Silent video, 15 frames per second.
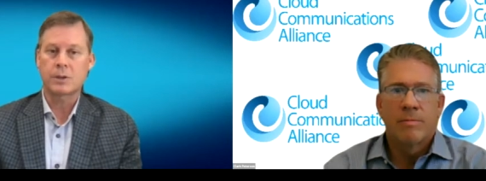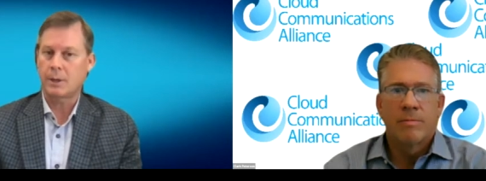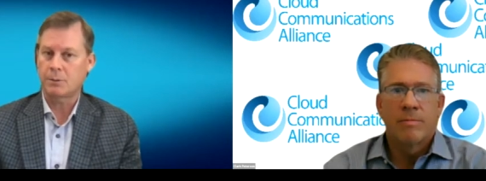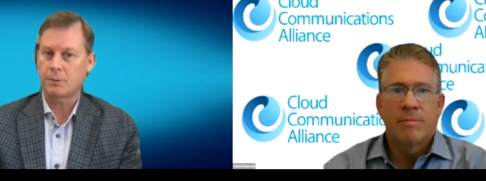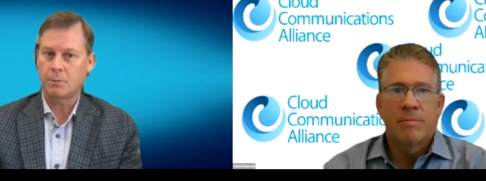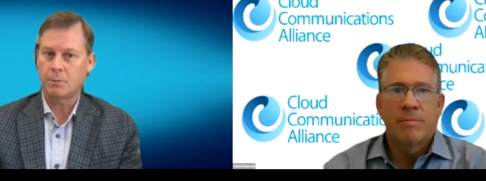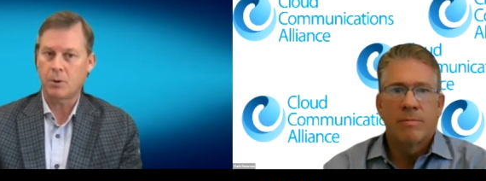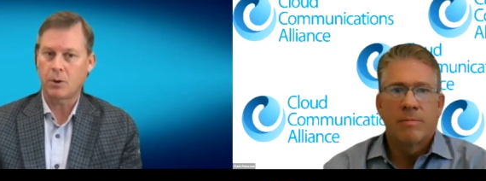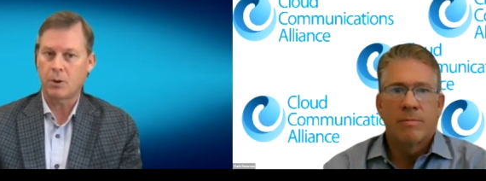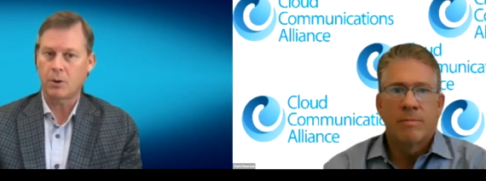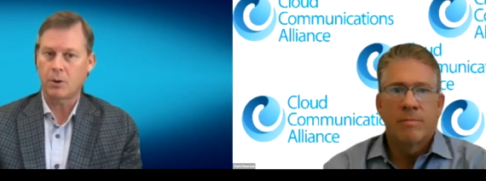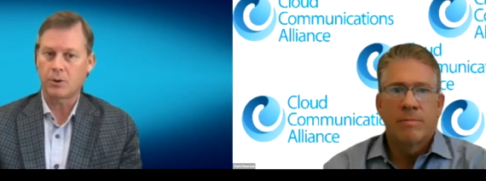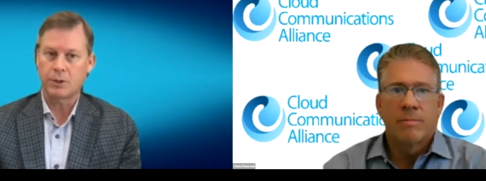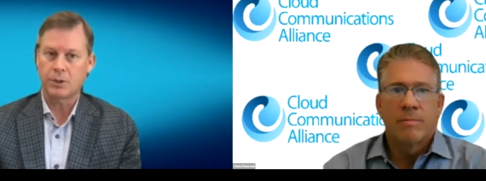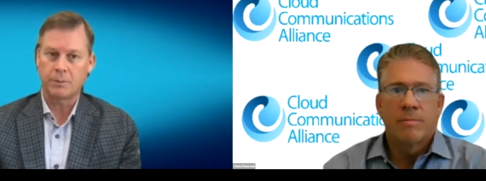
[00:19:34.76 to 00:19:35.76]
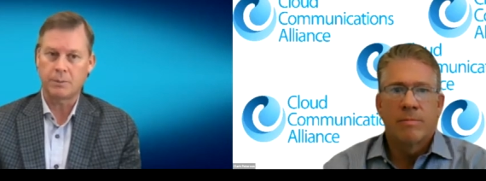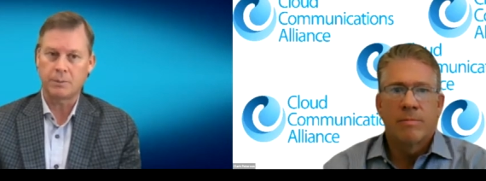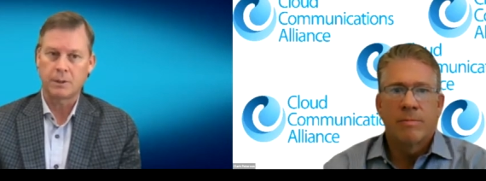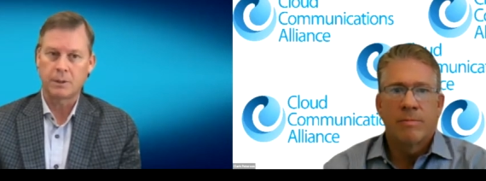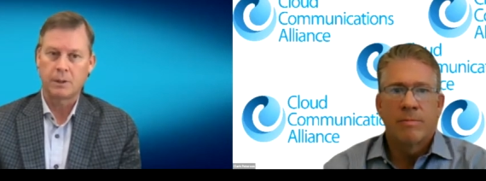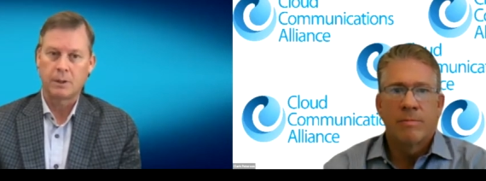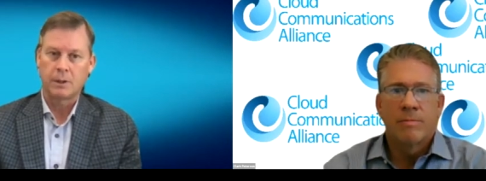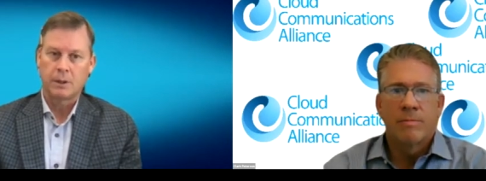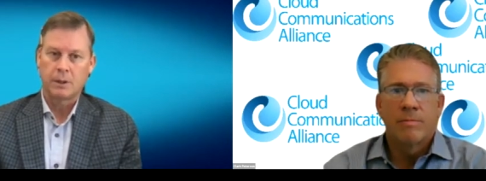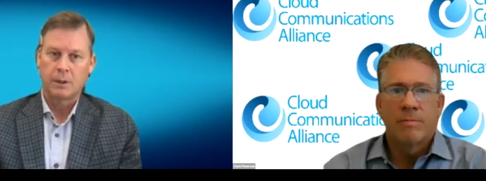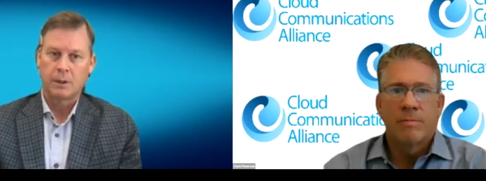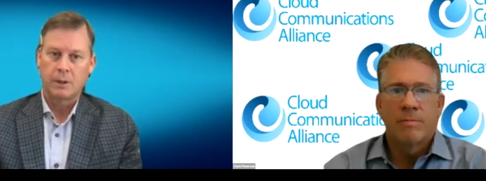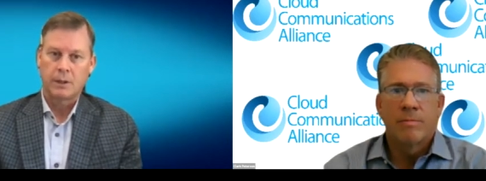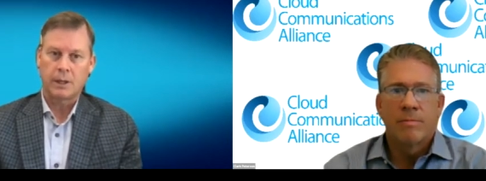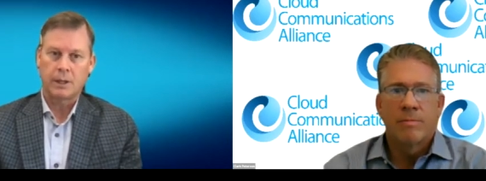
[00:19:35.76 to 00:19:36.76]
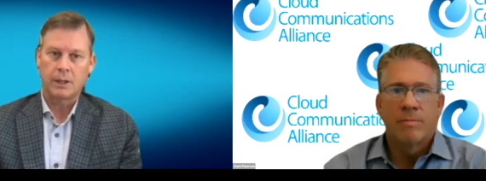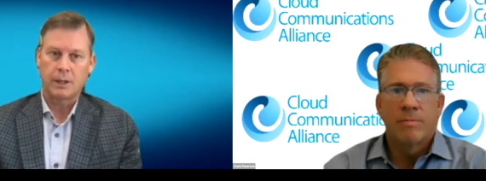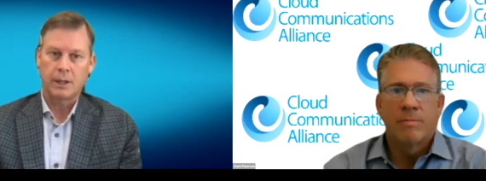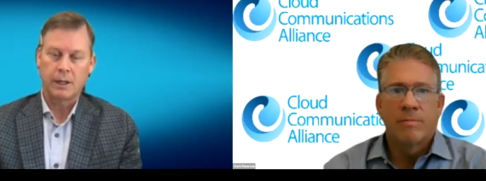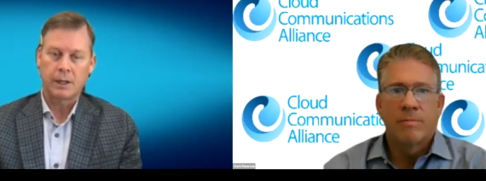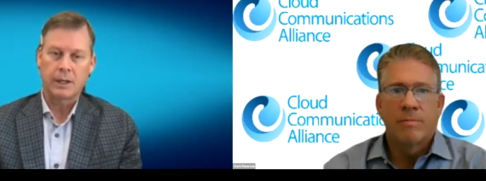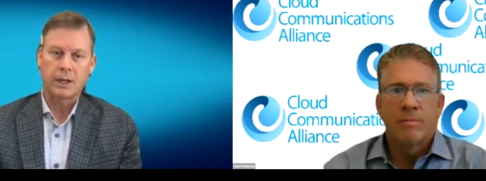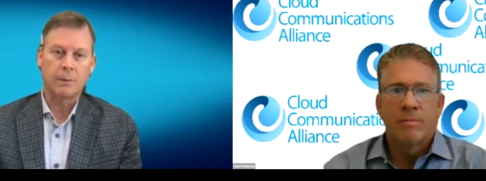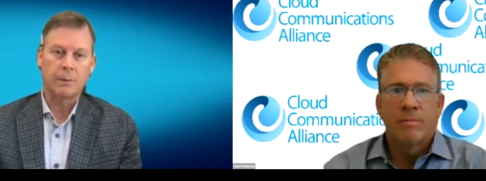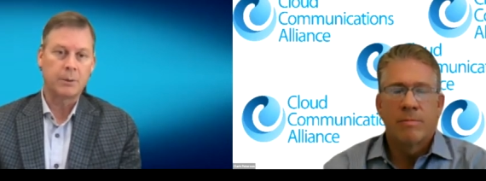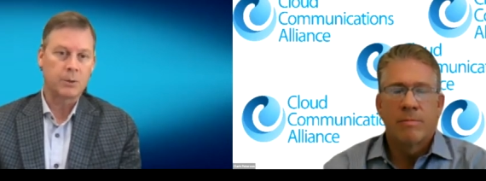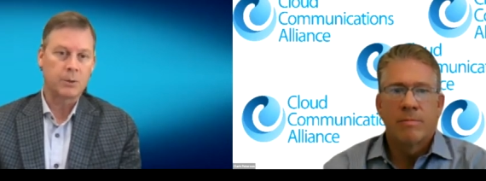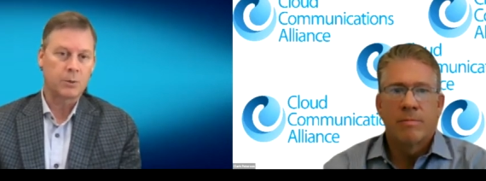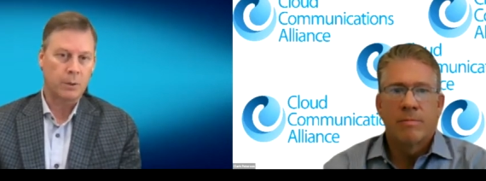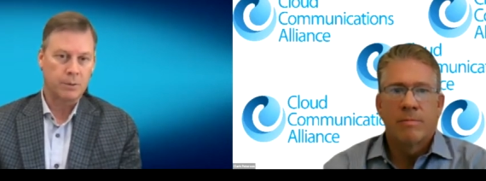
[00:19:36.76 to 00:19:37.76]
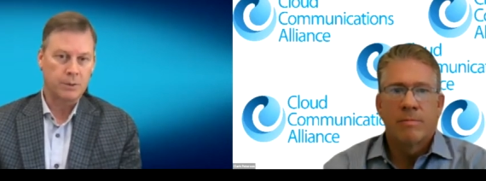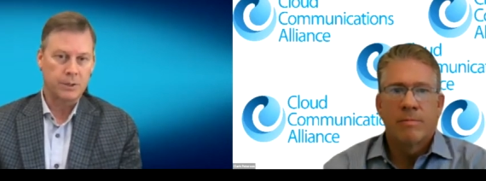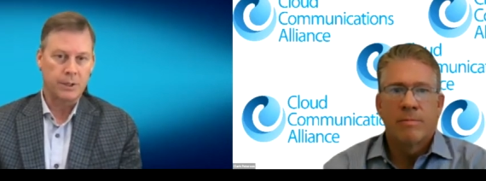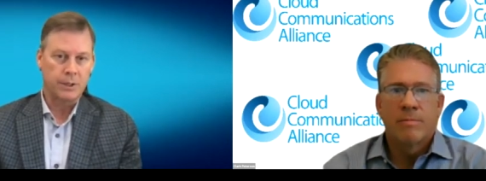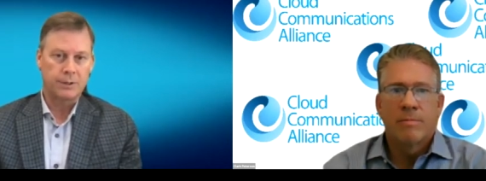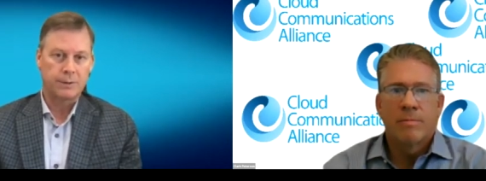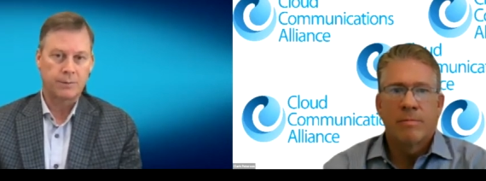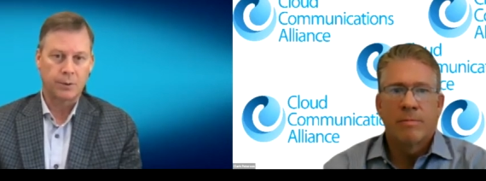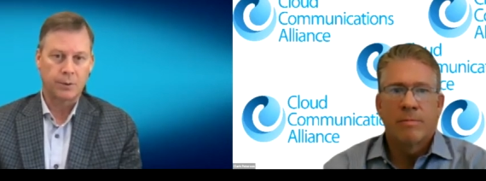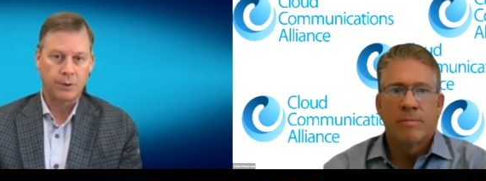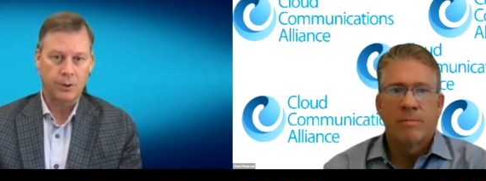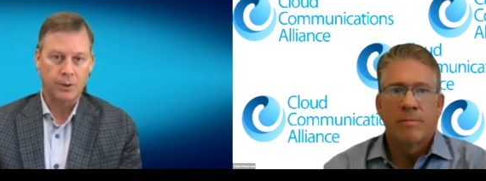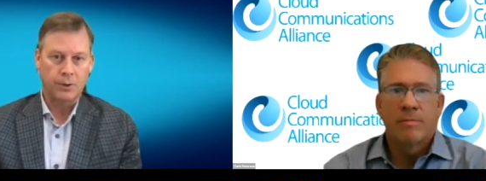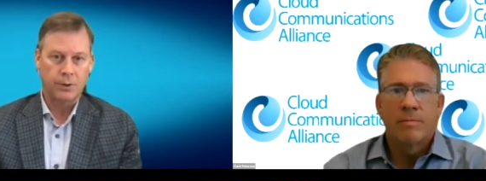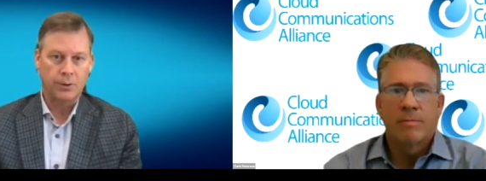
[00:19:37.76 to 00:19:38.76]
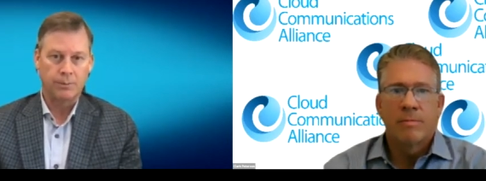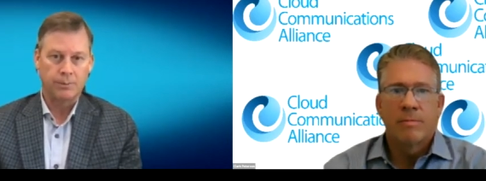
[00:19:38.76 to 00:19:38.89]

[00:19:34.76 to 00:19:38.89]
Speaker 1: types of partnerships that INCOMPAS represents for you?